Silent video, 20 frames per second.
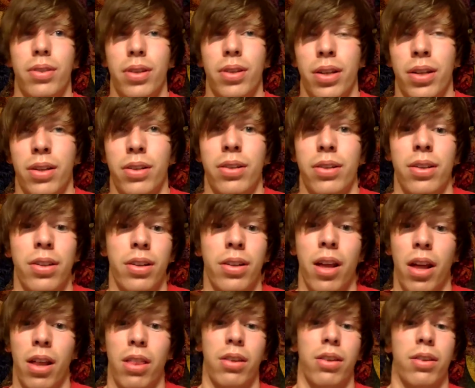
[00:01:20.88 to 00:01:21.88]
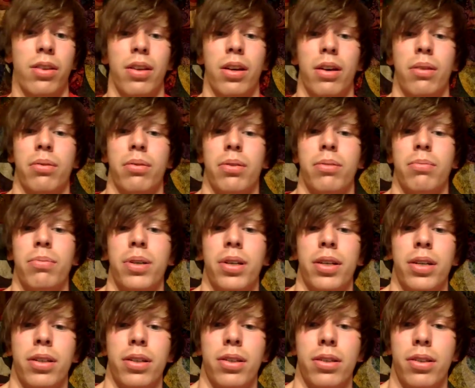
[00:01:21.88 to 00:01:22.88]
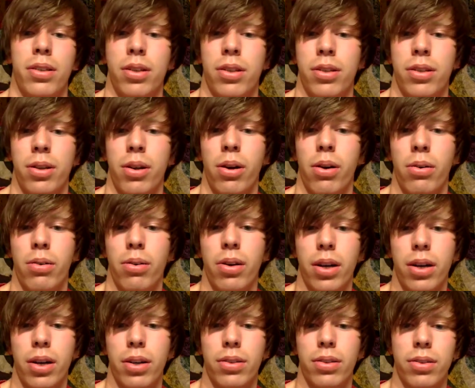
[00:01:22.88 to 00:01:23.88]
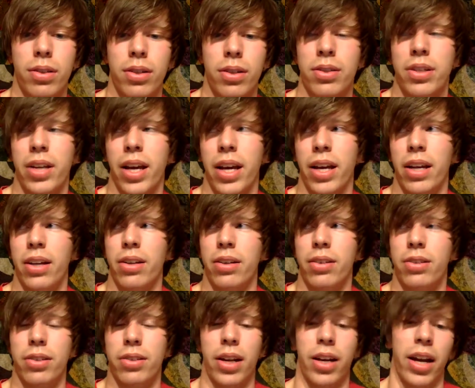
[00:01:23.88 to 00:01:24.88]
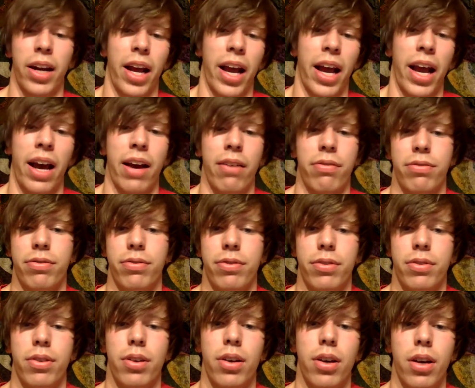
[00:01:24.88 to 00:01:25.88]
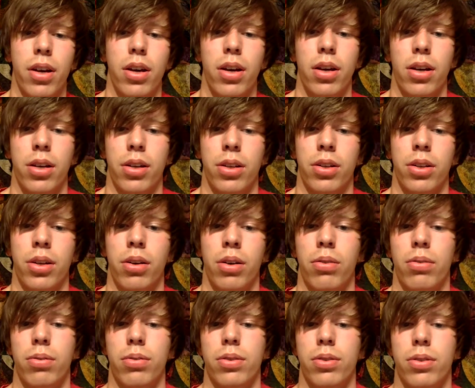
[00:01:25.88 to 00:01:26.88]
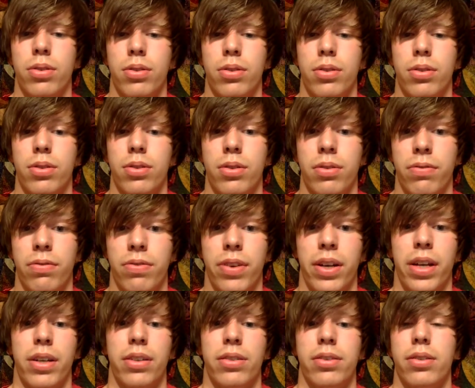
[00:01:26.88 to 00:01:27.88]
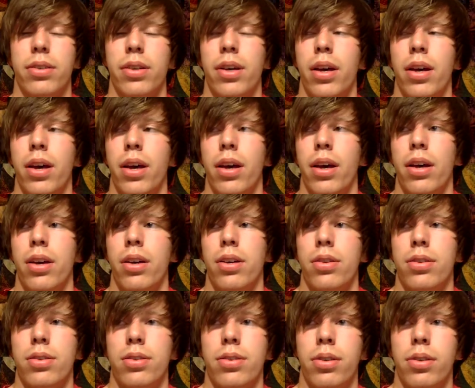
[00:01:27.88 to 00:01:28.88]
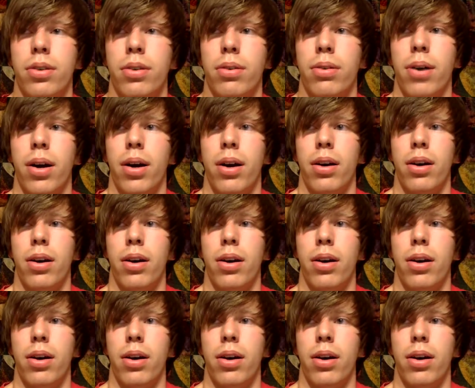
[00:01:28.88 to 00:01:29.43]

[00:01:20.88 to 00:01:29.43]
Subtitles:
nothing that would be a day and a half, you know, to fix. So